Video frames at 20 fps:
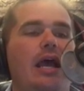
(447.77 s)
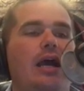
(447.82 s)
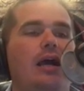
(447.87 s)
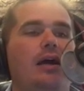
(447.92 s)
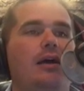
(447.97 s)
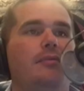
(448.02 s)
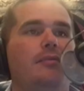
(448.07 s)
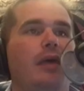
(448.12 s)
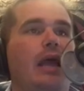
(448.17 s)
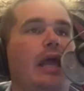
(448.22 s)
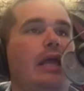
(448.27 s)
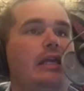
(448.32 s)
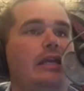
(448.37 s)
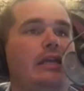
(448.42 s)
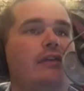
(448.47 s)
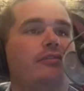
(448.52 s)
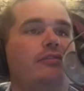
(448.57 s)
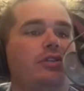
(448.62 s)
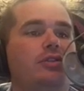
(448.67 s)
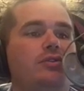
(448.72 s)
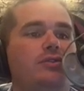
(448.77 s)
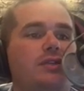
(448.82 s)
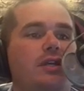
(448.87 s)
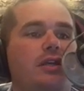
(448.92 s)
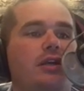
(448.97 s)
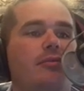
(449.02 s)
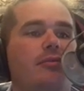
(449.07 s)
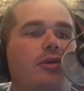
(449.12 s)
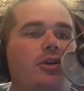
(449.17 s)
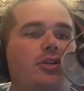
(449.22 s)
and even use
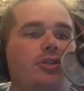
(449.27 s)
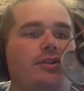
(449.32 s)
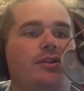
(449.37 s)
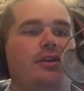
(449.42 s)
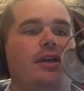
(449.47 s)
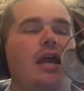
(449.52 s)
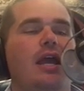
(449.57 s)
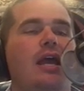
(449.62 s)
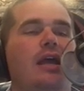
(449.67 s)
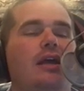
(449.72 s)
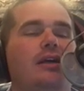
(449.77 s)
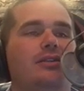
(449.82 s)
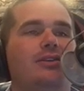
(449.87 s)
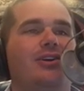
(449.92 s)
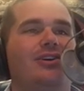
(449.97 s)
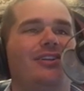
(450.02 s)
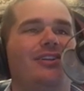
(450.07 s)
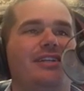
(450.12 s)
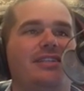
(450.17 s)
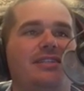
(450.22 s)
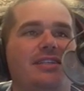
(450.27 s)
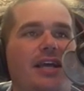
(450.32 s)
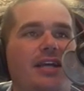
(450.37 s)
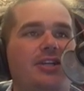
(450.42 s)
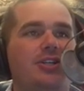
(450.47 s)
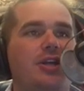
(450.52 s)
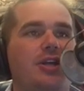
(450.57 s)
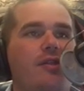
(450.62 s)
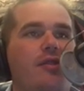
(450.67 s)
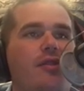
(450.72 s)
it commercially. It's called the
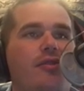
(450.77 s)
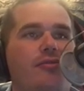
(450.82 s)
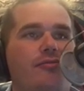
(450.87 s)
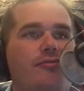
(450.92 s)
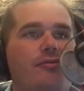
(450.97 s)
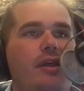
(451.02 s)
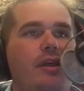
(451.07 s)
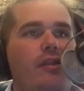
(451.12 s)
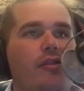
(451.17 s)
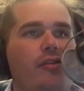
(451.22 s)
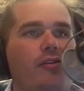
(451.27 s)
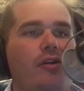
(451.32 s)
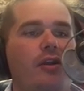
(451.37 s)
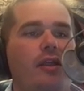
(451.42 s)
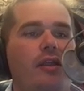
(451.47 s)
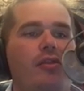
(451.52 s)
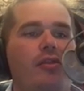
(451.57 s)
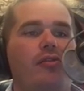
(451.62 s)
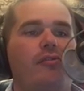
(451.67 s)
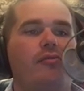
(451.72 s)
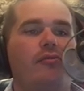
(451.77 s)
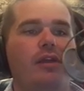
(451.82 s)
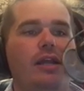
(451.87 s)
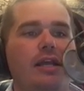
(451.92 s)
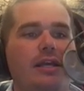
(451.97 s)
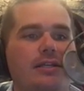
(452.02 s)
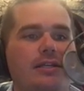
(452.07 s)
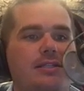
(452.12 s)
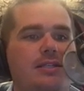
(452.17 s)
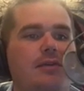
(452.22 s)
Section
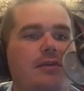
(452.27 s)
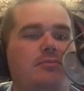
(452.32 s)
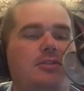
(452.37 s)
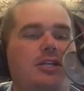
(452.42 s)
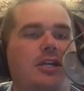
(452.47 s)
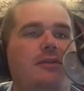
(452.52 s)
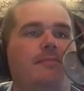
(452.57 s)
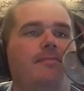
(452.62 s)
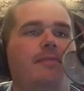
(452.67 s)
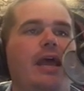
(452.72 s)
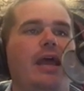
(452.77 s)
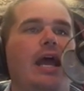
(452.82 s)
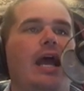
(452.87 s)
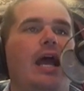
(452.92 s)
333 exemption.